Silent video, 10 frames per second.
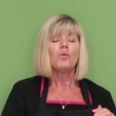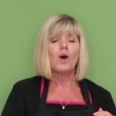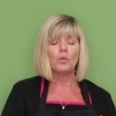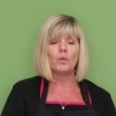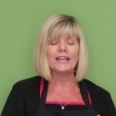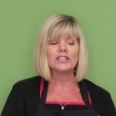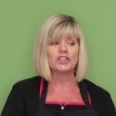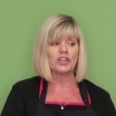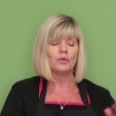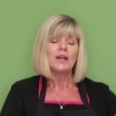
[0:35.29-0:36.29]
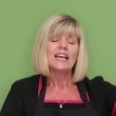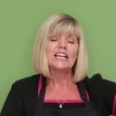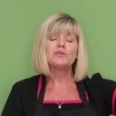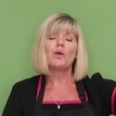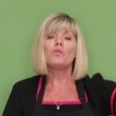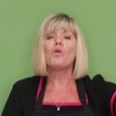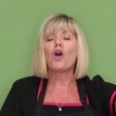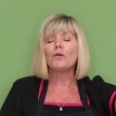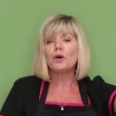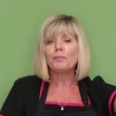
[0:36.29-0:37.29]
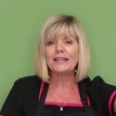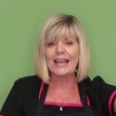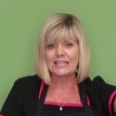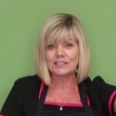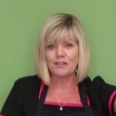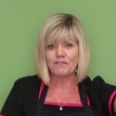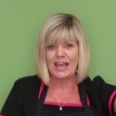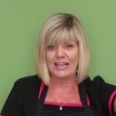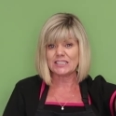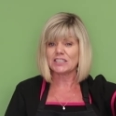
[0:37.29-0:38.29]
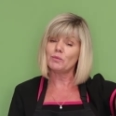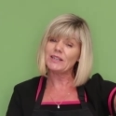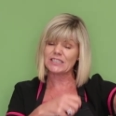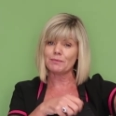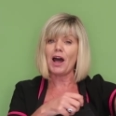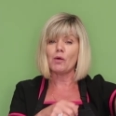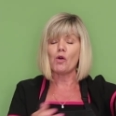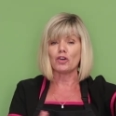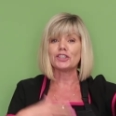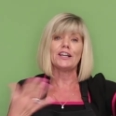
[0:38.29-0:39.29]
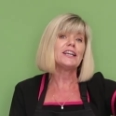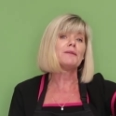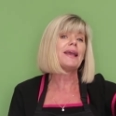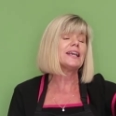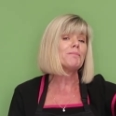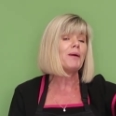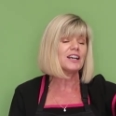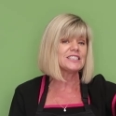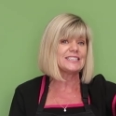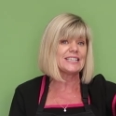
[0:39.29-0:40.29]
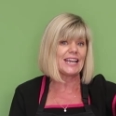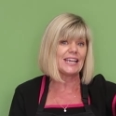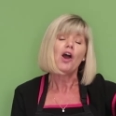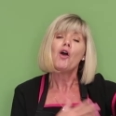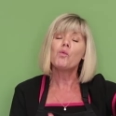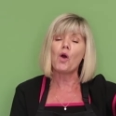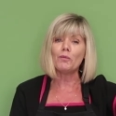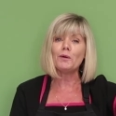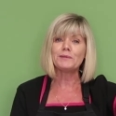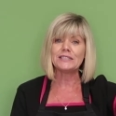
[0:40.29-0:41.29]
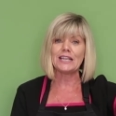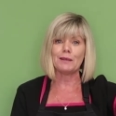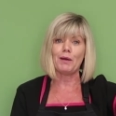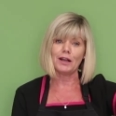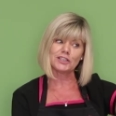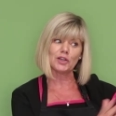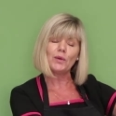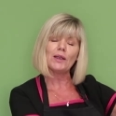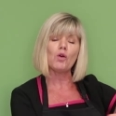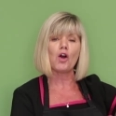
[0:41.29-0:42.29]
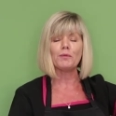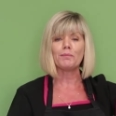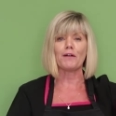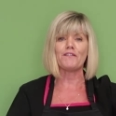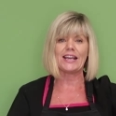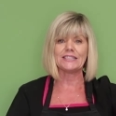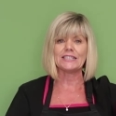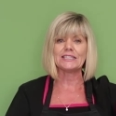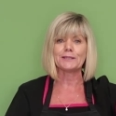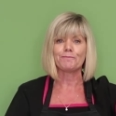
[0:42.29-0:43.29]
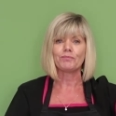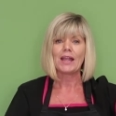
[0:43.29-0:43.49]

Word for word: What we do is we warm up the end of a vase, so with some hot water, like you're making a pot of tea, warm up the teapot, so we warm up our vases.